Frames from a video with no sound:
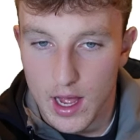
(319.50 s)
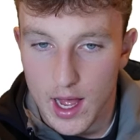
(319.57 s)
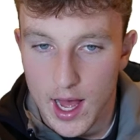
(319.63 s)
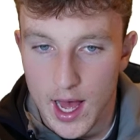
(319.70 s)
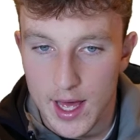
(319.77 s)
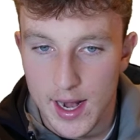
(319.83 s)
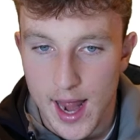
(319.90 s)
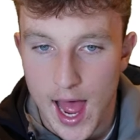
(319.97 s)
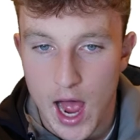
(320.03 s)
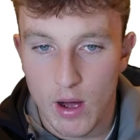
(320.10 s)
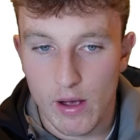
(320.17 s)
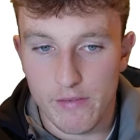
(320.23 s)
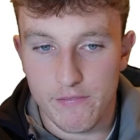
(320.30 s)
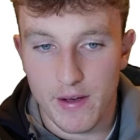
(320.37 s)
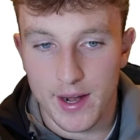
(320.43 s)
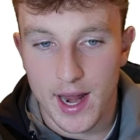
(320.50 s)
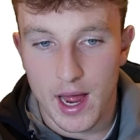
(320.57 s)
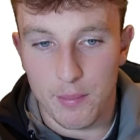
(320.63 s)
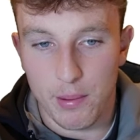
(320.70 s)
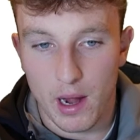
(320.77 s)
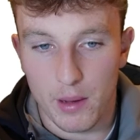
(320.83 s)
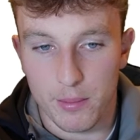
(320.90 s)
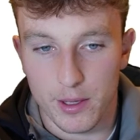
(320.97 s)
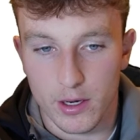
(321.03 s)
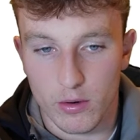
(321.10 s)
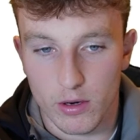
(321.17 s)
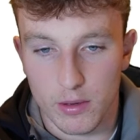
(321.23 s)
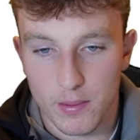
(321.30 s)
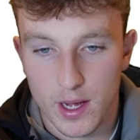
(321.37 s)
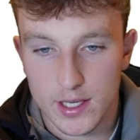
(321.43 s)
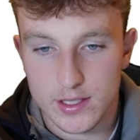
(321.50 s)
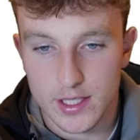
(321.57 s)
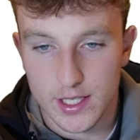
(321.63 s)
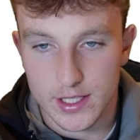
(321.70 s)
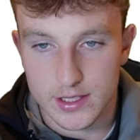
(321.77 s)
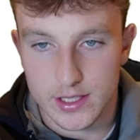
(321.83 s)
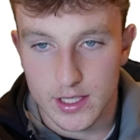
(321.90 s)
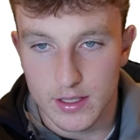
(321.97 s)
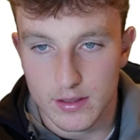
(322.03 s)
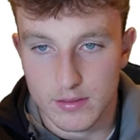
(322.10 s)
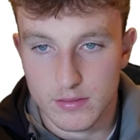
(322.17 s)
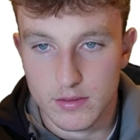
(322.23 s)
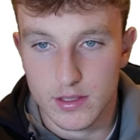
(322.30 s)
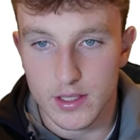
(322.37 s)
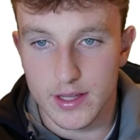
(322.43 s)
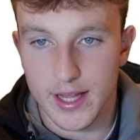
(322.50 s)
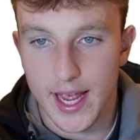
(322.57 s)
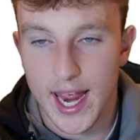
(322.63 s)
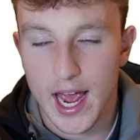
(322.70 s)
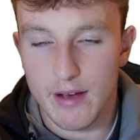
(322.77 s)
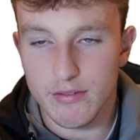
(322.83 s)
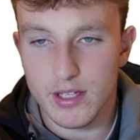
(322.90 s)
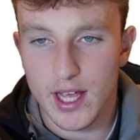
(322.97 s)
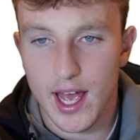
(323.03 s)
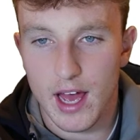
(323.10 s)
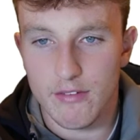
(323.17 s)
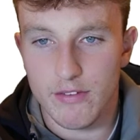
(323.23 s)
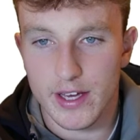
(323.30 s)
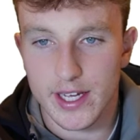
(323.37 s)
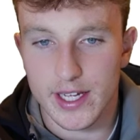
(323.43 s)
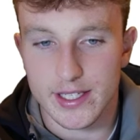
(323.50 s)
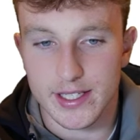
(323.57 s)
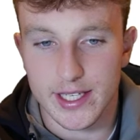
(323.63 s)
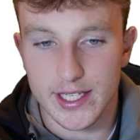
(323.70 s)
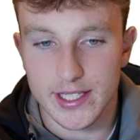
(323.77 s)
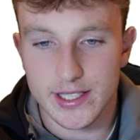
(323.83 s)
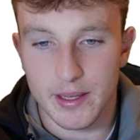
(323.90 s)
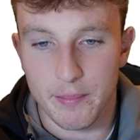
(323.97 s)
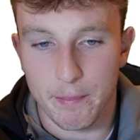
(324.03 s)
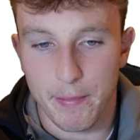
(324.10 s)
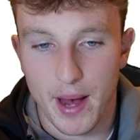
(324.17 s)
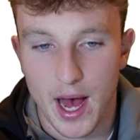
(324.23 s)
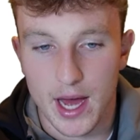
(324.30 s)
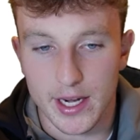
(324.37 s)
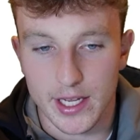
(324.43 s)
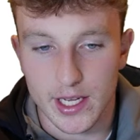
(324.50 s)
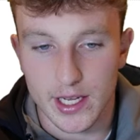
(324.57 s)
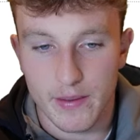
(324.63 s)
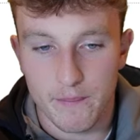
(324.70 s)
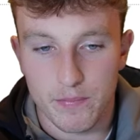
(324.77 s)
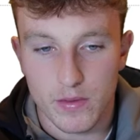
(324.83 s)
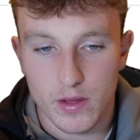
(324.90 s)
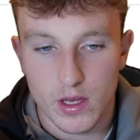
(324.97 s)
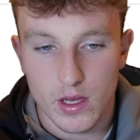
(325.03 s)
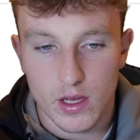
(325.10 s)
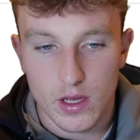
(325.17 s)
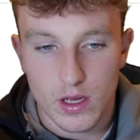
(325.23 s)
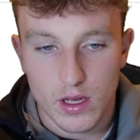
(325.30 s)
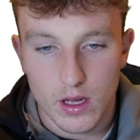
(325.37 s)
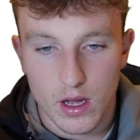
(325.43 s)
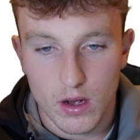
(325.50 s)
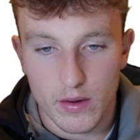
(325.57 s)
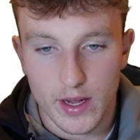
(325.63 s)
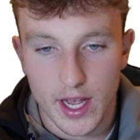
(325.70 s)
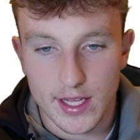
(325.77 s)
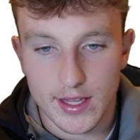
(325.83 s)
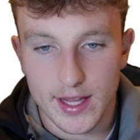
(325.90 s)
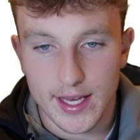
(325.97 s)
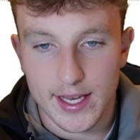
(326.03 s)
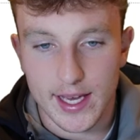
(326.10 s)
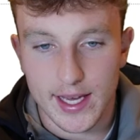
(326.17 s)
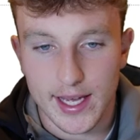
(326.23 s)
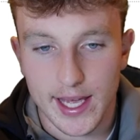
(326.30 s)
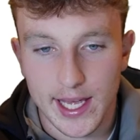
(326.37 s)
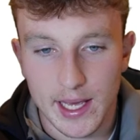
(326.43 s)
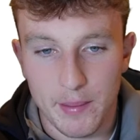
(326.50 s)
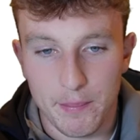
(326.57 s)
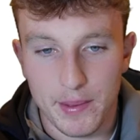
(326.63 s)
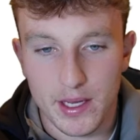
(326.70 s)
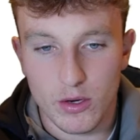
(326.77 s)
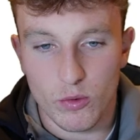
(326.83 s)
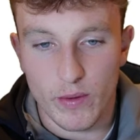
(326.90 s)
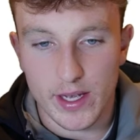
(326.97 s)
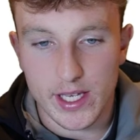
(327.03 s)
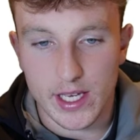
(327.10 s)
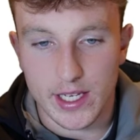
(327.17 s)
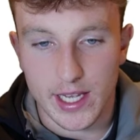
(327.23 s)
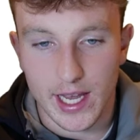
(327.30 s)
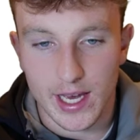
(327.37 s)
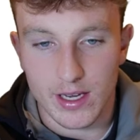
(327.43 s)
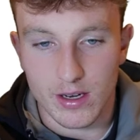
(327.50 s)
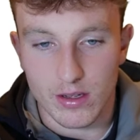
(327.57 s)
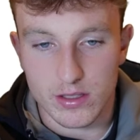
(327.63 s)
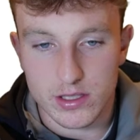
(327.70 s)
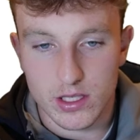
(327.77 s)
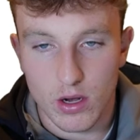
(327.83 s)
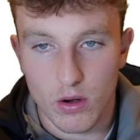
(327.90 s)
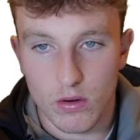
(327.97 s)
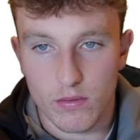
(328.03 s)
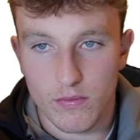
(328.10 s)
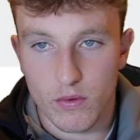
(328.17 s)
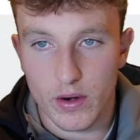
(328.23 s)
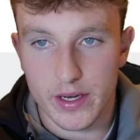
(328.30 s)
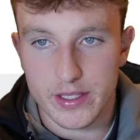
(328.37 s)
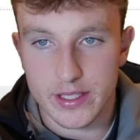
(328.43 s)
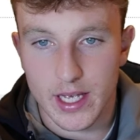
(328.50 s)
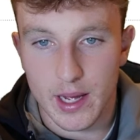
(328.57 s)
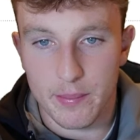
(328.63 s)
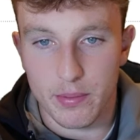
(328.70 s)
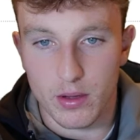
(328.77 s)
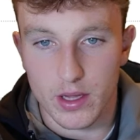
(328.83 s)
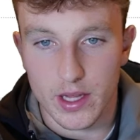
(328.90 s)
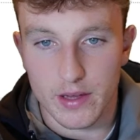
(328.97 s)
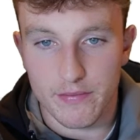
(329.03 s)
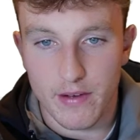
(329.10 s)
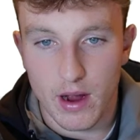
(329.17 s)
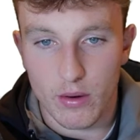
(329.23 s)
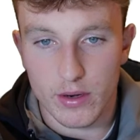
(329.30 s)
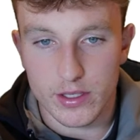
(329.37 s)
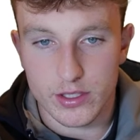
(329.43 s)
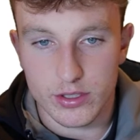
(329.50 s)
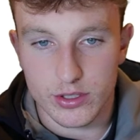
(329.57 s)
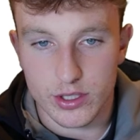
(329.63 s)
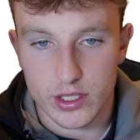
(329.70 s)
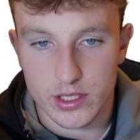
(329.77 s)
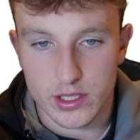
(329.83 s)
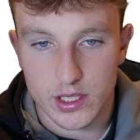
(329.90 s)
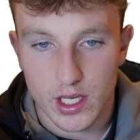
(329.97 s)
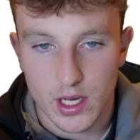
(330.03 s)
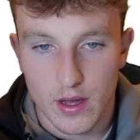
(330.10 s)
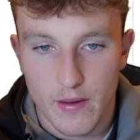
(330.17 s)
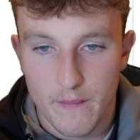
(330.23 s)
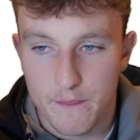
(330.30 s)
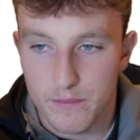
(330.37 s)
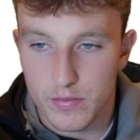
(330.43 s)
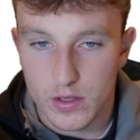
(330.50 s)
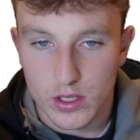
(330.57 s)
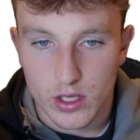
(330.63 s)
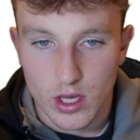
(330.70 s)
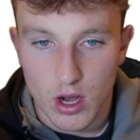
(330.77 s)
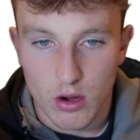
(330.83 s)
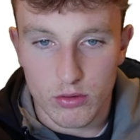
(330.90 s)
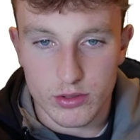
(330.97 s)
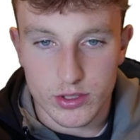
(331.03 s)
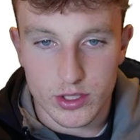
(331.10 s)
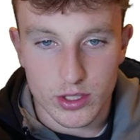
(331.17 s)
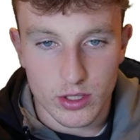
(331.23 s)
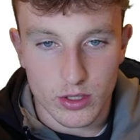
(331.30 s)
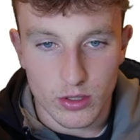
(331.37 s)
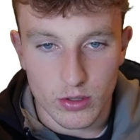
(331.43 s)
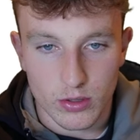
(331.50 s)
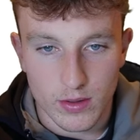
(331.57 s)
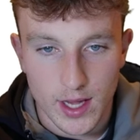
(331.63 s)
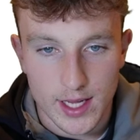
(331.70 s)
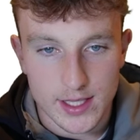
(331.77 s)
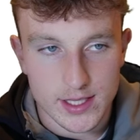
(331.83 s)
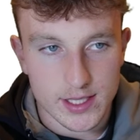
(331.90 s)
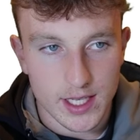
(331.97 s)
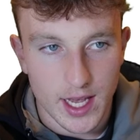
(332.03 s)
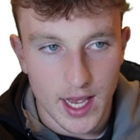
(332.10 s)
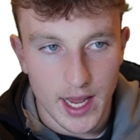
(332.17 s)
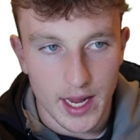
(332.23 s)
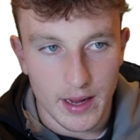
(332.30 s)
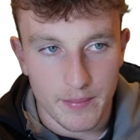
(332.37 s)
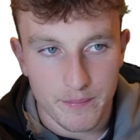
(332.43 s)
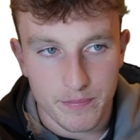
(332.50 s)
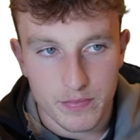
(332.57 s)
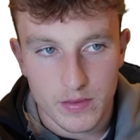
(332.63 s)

on how I find high probability order blocks is they have to have like a decent body. Okay, like it can't be a wiki candle. So, for example, if I were to just go to, let's say,